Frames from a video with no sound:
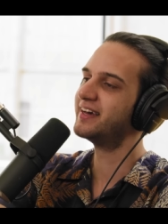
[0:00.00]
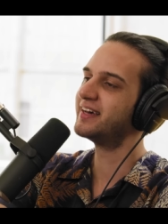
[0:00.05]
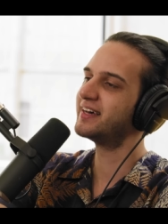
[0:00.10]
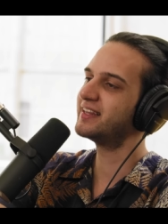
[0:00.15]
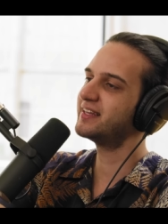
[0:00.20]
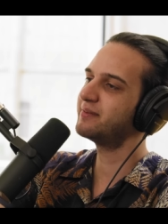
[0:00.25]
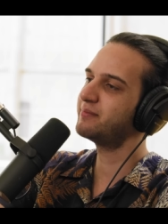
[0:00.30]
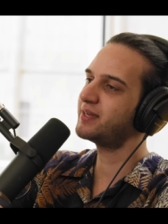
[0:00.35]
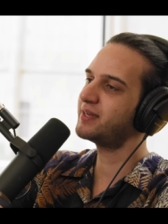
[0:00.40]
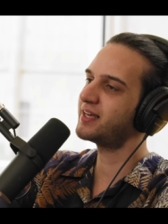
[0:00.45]

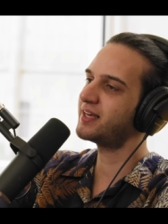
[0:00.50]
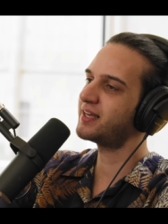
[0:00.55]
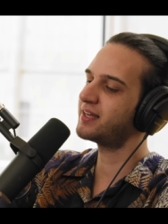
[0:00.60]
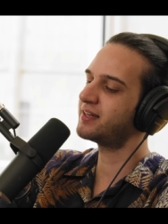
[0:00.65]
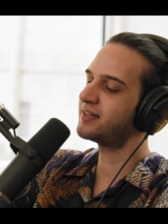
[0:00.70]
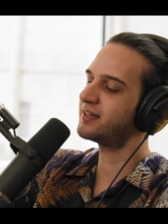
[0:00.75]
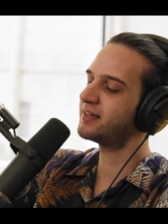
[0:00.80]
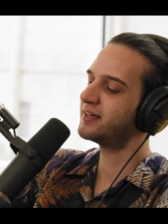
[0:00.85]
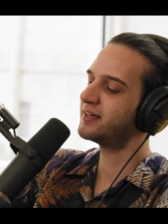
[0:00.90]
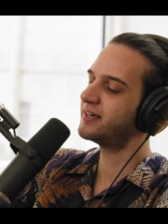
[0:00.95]

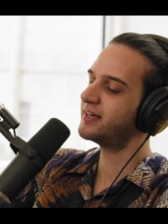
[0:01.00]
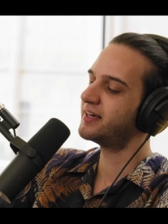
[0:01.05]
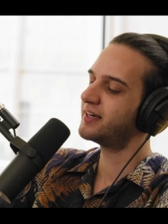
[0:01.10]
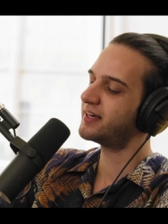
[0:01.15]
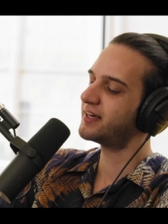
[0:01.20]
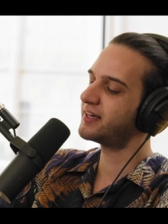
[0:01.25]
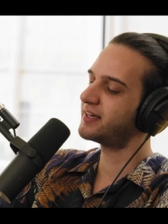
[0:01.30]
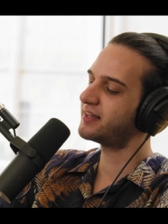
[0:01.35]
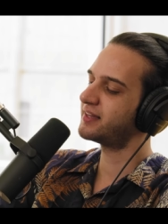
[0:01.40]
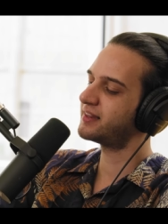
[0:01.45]
eliminated.
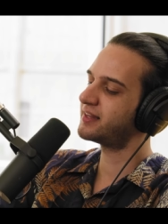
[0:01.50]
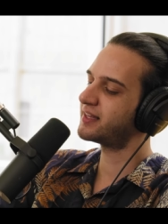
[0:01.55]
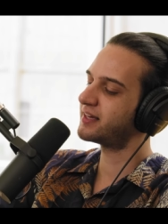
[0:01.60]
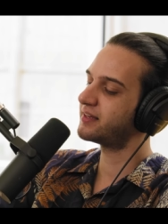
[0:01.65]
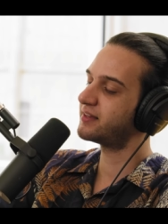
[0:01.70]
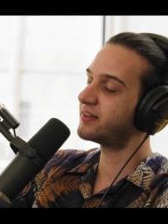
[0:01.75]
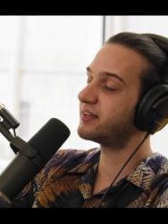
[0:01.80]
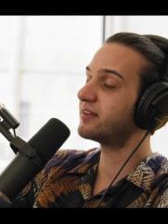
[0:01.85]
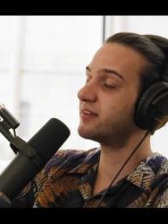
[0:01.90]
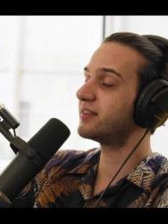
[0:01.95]
And
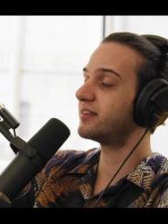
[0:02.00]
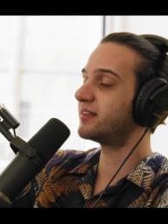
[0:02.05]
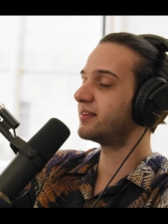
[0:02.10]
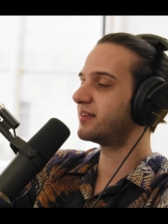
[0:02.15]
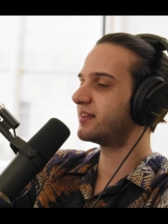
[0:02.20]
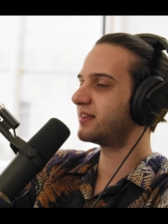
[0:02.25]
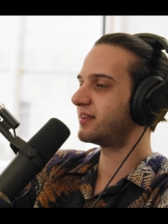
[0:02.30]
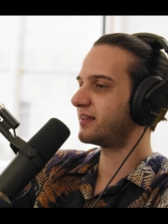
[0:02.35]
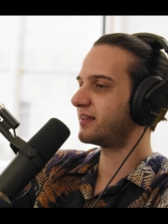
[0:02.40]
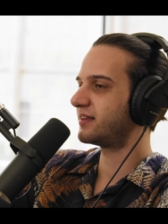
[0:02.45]
that...
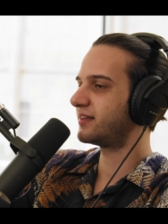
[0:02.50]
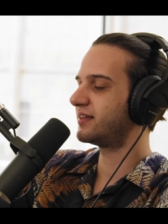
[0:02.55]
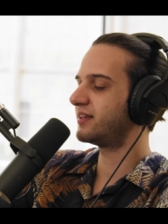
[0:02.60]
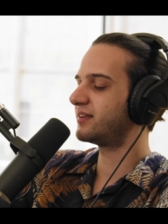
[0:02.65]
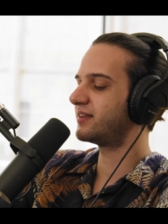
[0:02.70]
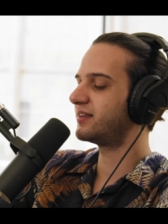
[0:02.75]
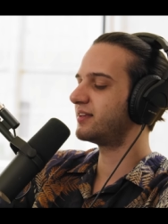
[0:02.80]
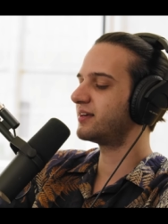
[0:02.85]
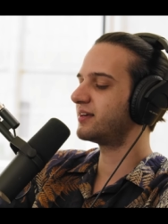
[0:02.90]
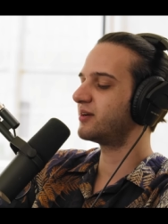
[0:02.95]

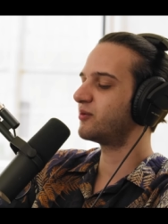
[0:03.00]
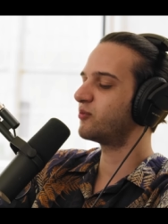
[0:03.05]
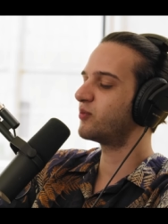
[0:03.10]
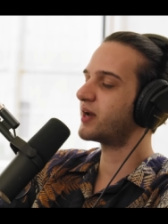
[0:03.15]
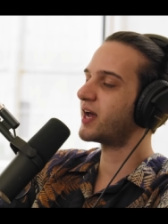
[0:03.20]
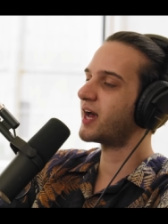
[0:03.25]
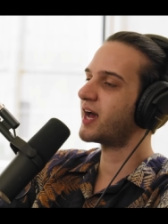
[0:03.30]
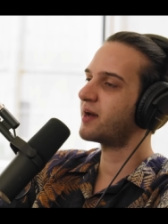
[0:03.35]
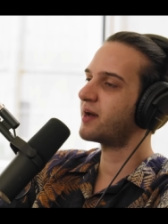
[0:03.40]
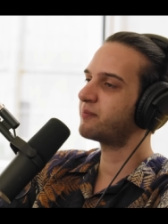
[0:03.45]

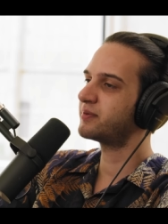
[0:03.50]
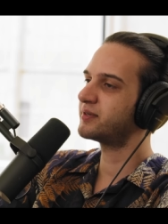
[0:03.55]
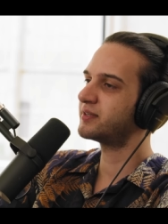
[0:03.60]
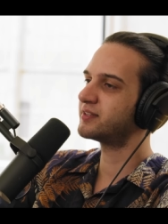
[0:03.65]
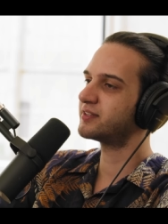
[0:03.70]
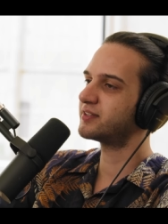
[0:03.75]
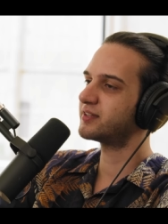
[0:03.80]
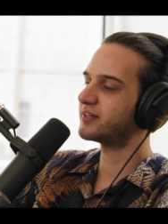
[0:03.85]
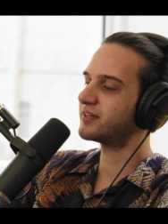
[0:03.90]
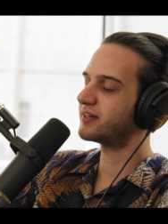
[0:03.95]
What
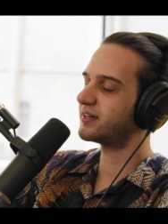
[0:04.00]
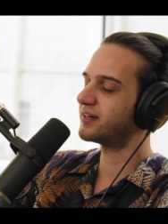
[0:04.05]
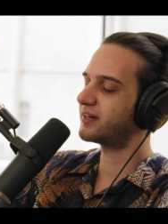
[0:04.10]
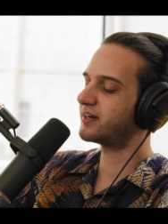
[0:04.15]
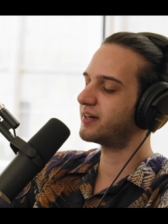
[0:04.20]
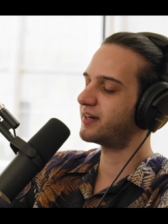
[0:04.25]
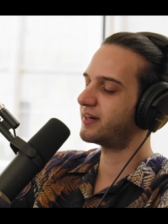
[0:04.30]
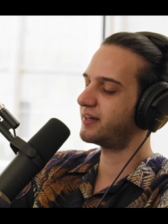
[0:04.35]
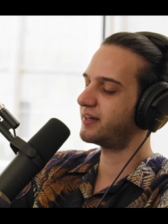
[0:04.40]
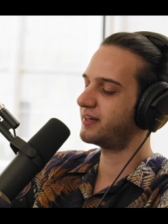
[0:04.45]
happened
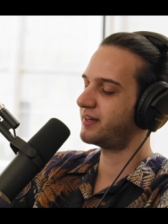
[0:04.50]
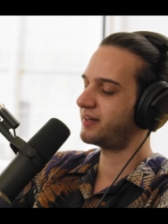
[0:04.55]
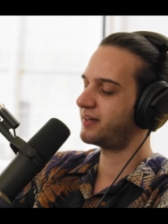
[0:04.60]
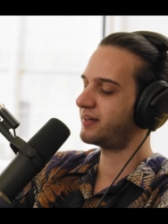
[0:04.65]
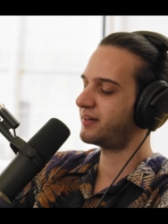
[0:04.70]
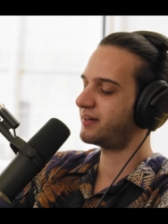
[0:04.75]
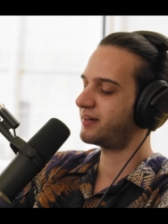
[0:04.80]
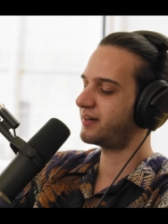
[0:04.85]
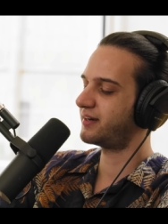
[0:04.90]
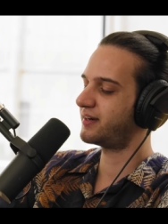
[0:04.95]

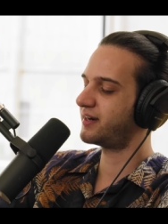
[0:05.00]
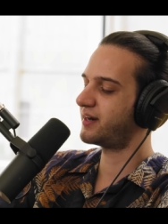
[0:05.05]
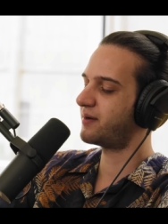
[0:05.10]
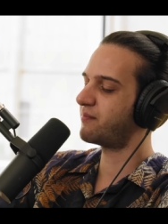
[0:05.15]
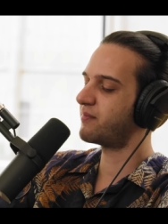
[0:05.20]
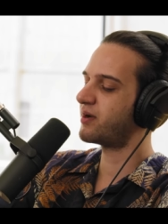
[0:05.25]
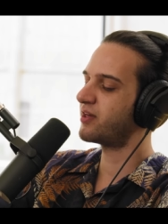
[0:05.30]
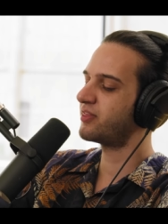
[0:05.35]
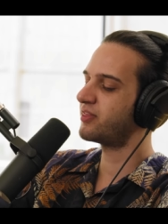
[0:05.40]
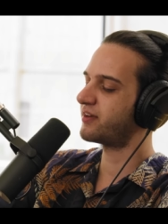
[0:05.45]
a
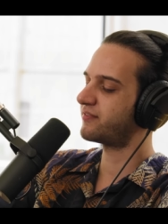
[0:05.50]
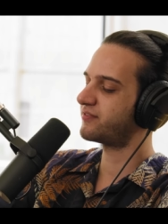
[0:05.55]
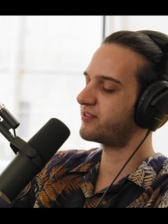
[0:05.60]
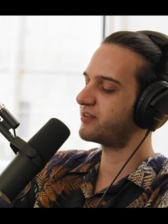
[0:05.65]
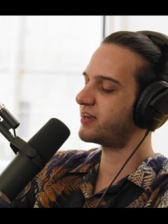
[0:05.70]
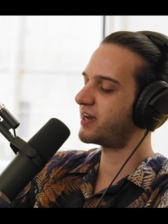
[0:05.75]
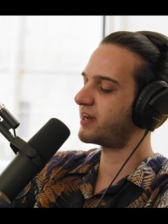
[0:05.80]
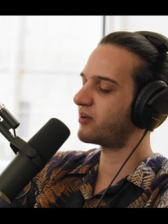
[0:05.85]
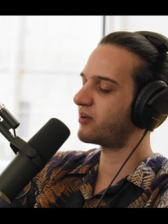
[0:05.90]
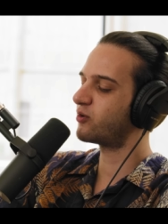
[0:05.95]
month after
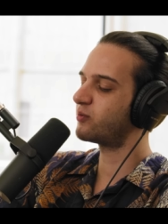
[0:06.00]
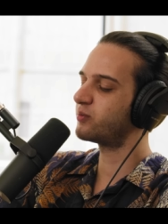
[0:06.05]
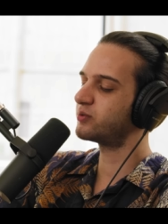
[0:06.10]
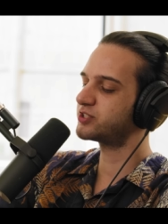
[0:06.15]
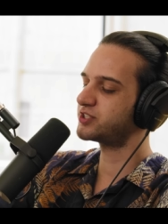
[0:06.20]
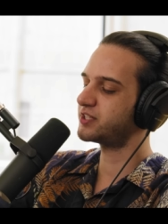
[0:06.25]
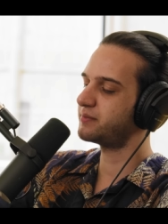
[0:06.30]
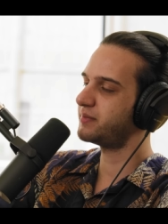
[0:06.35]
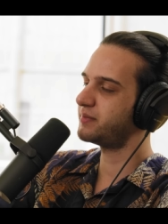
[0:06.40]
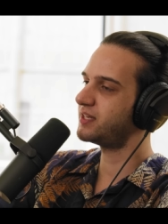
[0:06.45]
that,
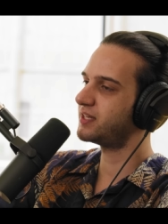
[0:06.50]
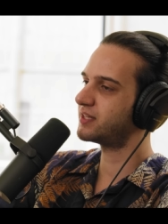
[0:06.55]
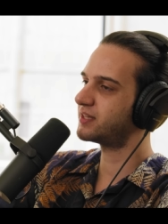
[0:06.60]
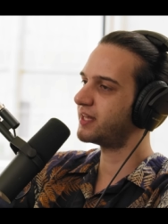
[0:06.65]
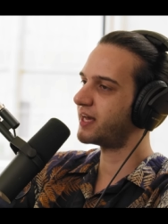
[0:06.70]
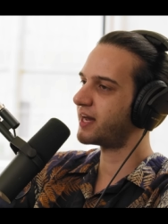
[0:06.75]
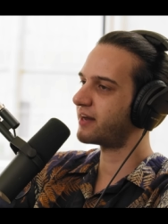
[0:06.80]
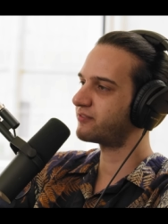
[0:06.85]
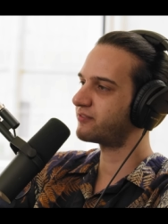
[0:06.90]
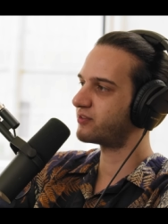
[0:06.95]
almost
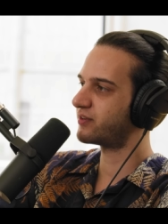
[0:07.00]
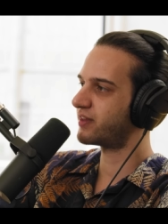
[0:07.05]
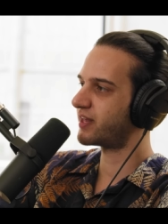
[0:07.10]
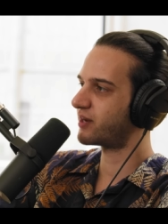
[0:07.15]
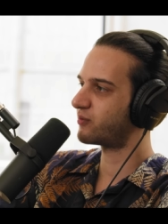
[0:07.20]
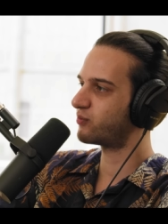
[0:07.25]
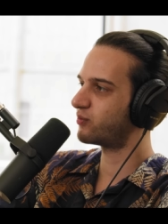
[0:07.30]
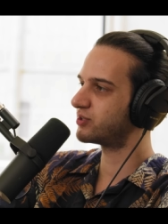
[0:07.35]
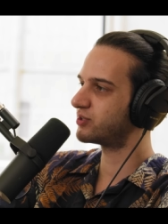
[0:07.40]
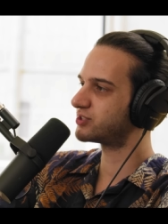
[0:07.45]
immediately after
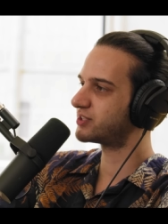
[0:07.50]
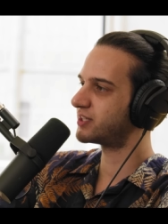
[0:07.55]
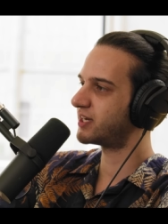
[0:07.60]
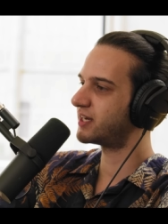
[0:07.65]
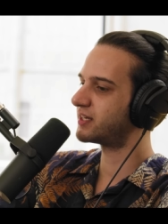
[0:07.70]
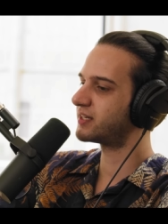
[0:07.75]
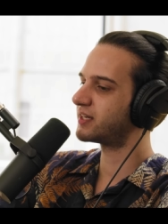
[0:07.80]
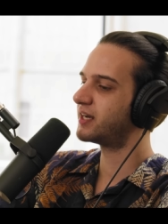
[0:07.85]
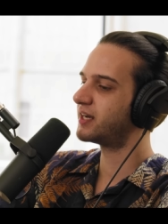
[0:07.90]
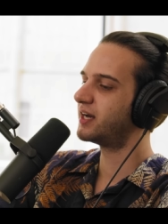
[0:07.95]
that, was
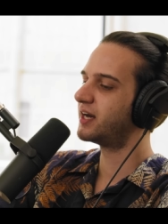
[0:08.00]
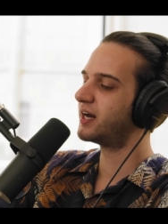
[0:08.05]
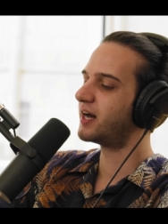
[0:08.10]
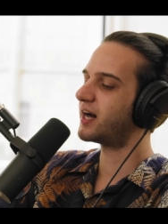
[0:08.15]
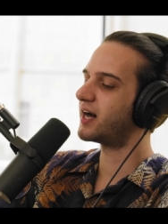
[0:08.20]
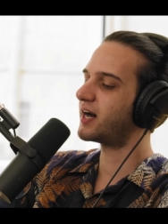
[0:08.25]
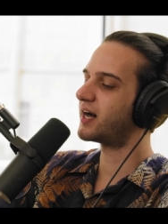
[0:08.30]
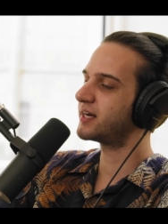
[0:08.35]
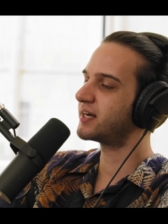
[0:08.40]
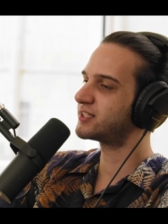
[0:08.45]
that
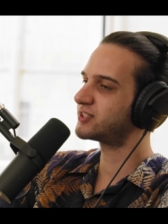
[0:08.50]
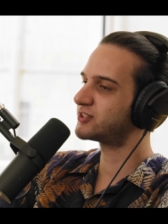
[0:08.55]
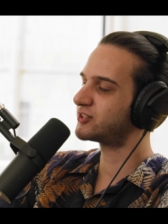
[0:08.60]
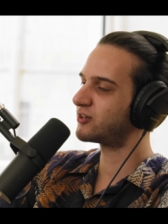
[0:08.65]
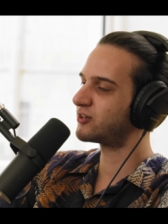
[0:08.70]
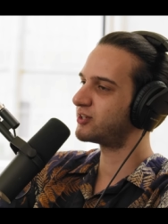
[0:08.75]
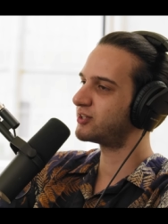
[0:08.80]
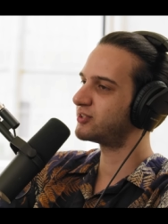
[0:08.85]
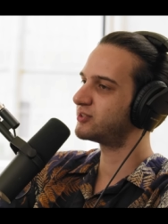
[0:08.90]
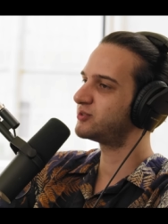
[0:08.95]
I
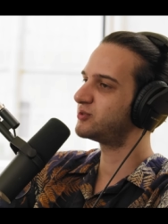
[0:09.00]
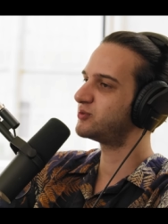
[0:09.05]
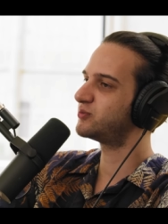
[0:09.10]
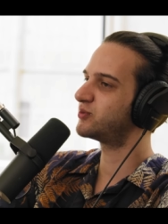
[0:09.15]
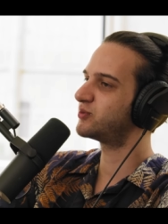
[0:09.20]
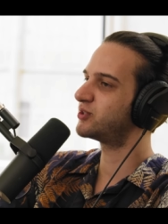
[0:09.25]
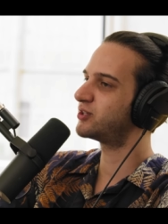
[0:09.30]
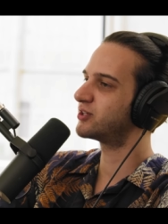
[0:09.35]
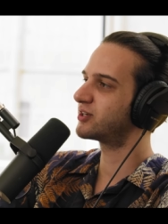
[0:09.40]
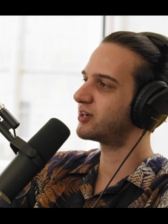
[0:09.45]
started to
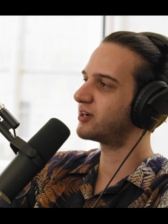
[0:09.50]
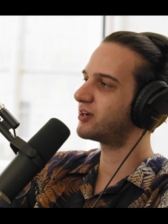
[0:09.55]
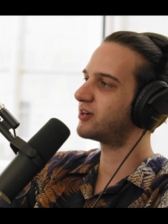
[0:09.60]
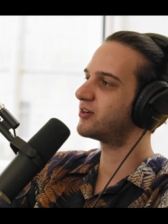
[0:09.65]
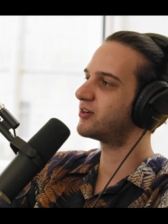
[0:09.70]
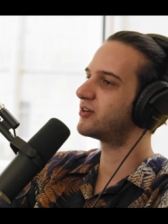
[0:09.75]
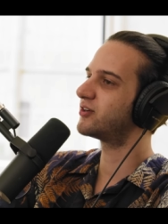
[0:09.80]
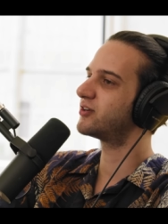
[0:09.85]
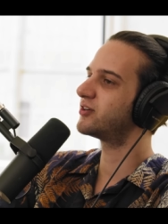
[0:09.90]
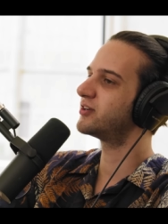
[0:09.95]
work
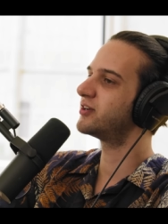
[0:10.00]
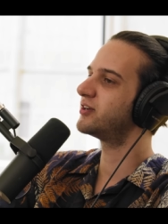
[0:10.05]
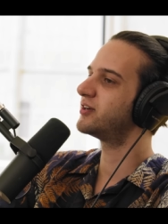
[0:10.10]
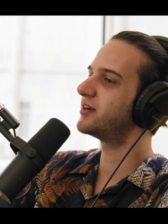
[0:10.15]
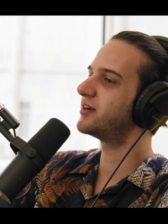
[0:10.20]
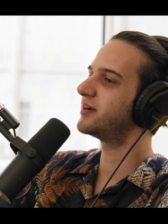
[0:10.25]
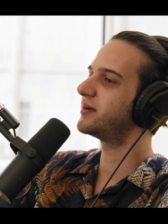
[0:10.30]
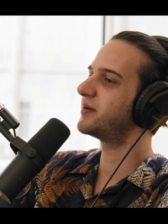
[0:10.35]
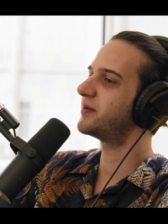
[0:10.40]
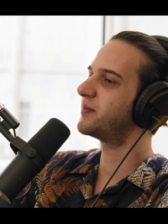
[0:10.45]
on
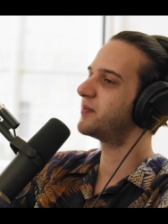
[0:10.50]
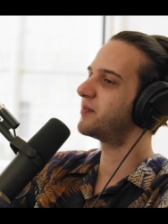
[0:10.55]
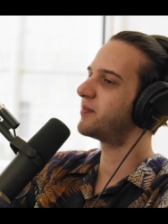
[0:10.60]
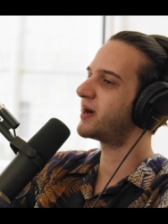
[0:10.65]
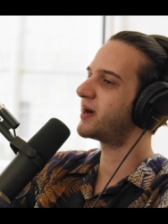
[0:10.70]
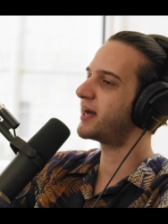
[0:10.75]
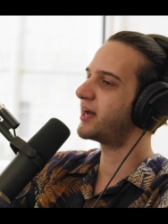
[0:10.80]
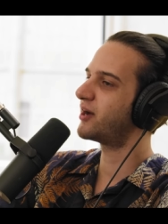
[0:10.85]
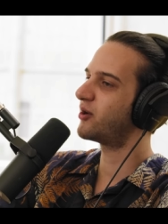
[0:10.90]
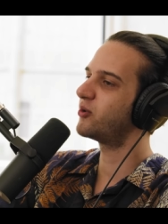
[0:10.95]

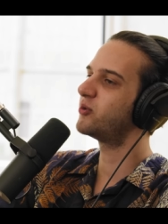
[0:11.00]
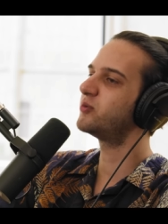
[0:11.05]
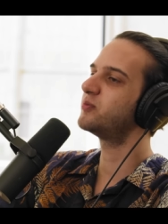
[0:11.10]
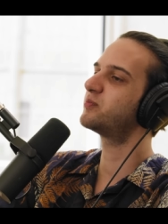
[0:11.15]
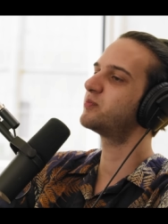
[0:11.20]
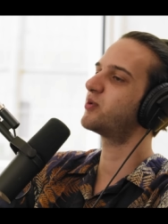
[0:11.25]
my own